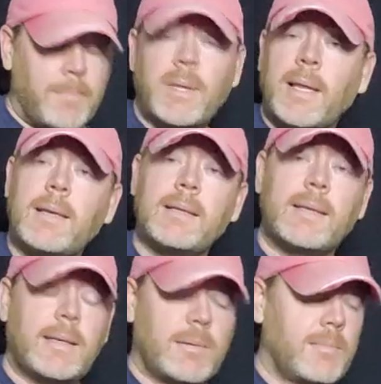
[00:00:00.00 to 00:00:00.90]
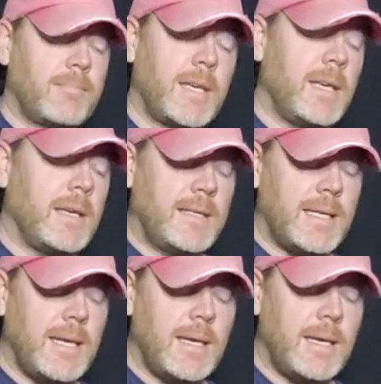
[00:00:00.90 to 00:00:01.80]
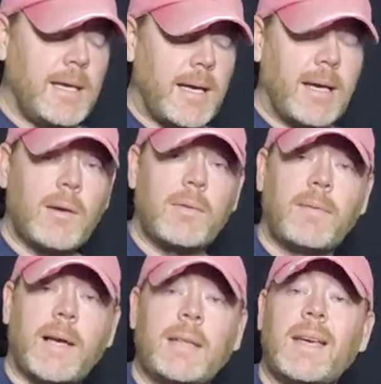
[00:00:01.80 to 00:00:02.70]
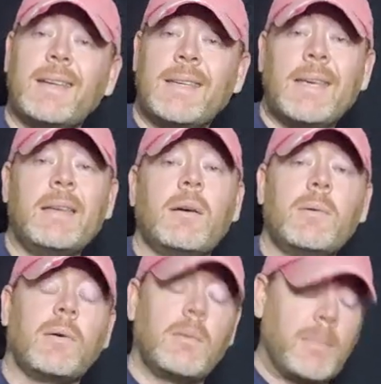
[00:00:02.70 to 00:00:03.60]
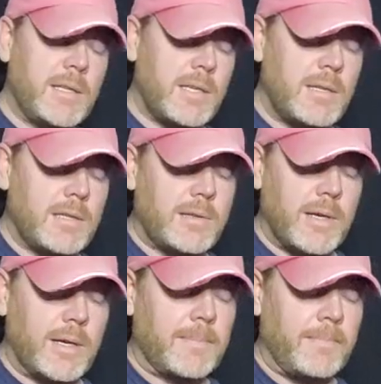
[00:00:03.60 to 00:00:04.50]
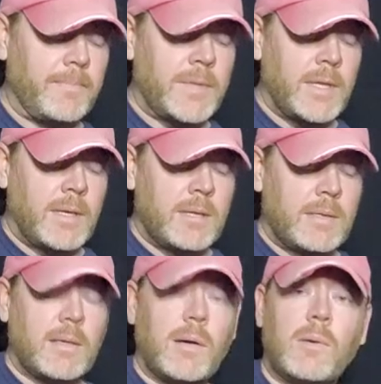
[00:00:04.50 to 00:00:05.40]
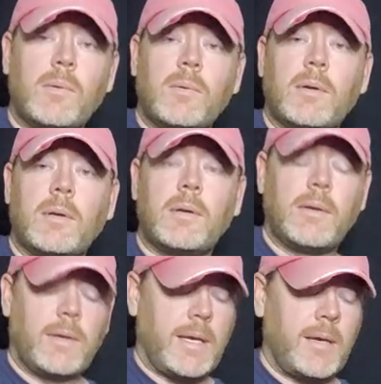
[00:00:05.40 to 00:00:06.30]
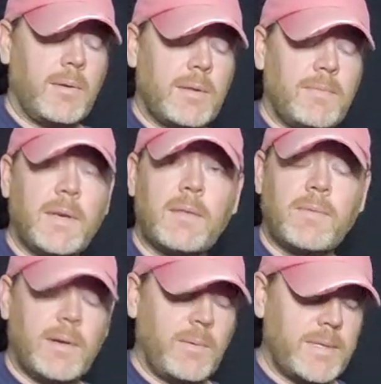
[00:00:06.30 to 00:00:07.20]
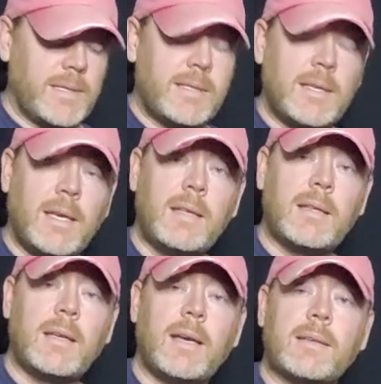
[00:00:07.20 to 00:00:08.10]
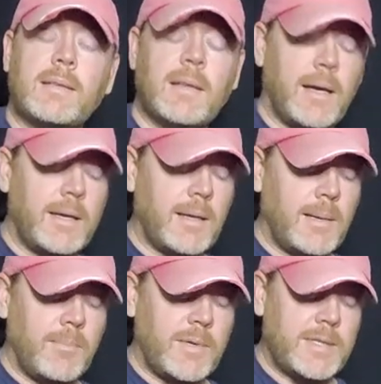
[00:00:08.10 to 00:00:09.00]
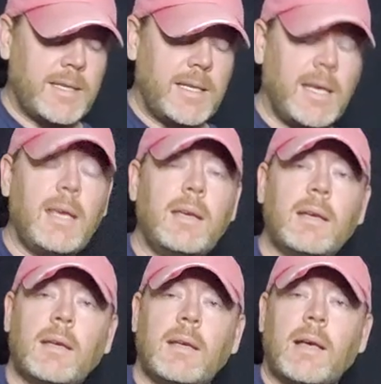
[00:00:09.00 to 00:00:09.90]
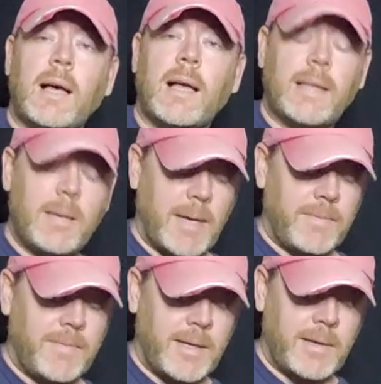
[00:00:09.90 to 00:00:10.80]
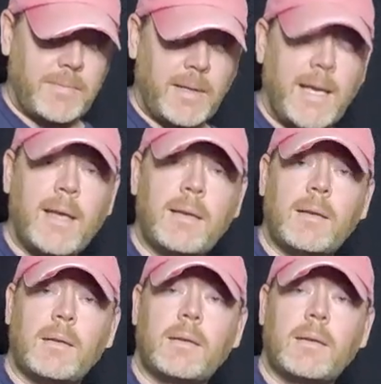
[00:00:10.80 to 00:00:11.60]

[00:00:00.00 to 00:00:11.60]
play in the key of D, I go find that D note on my G string. So here on the 5th fret was a C, the next dot up was a D. I lay my finger flat,